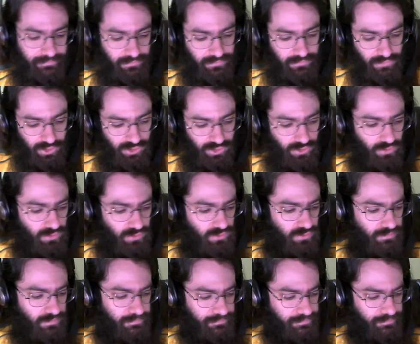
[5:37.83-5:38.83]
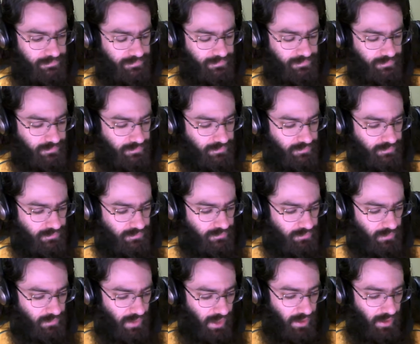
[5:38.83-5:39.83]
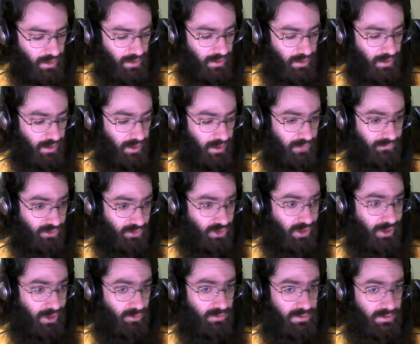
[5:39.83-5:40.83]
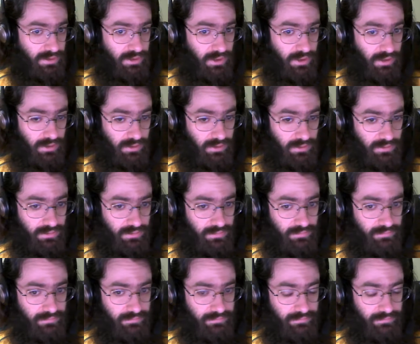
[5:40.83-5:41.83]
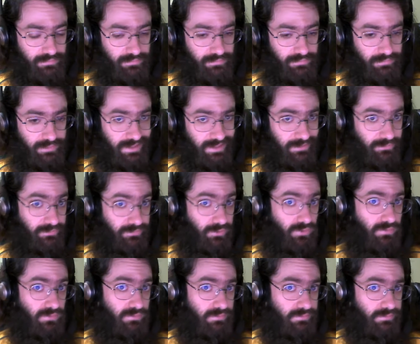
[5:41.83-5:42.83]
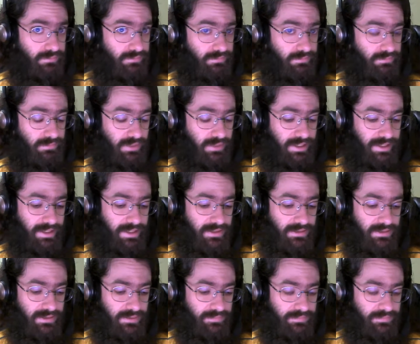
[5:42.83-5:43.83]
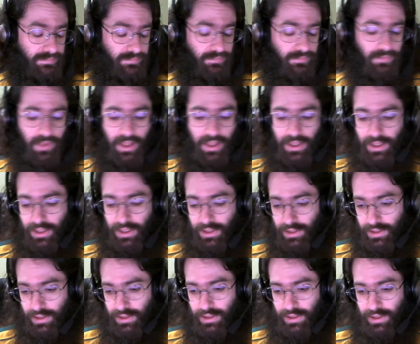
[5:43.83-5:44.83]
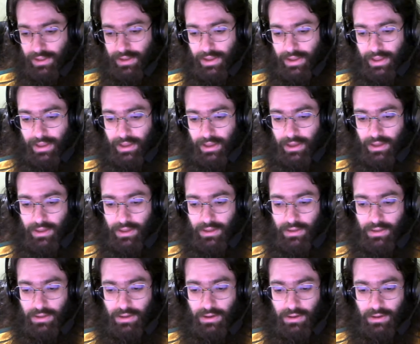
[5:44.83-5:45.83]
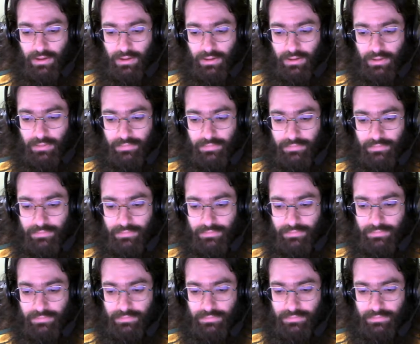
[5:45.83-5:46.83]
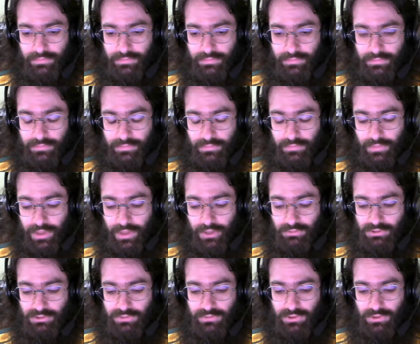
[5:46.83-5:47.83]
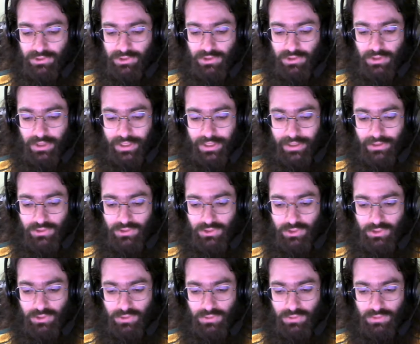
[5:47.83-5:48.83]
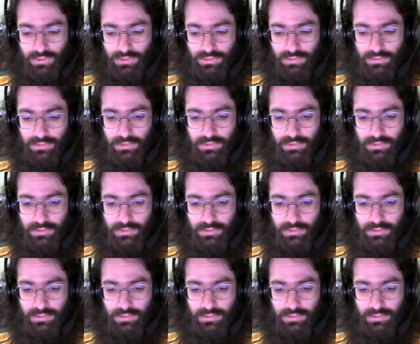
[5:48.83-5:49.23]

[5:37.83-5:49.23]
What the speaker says: So I figured I would need a phone, I guess. And I was first looking into